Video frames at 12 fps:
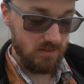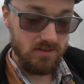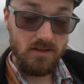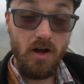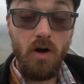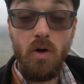
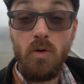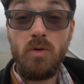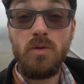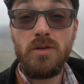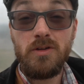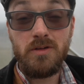is a
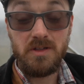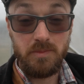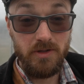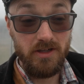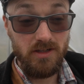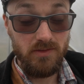whole new
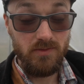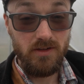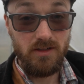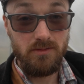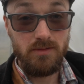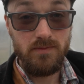experience for
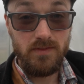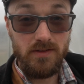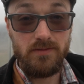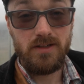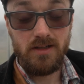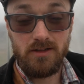us. We've
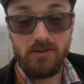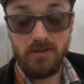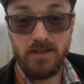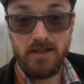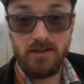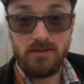never done
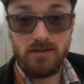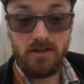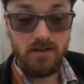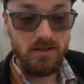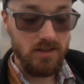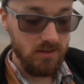greenhouse
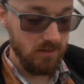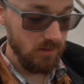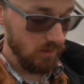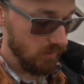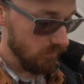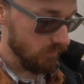gardening.
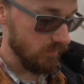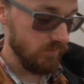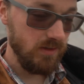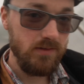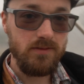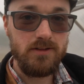We've
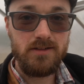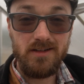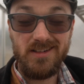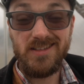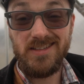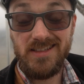never
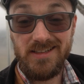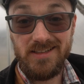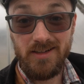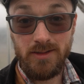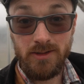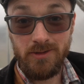started seeds
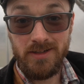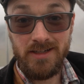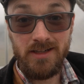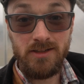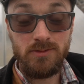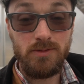out in the
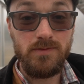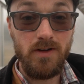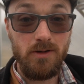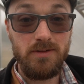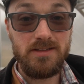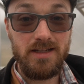greenhouse. We've
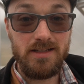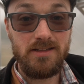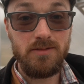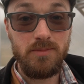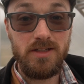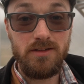always had
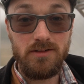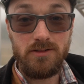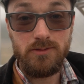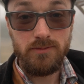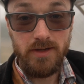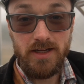them either
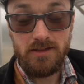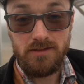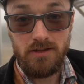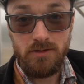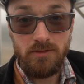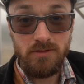direct
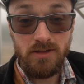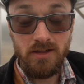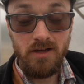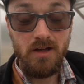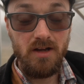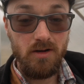sown
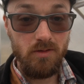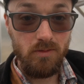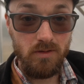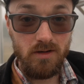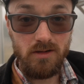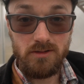
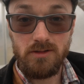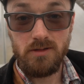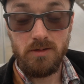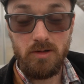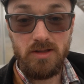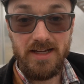or under
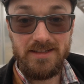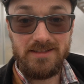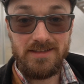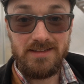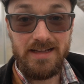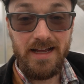grow lights
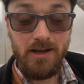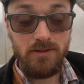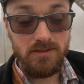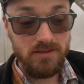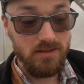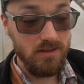in the
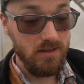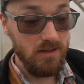house,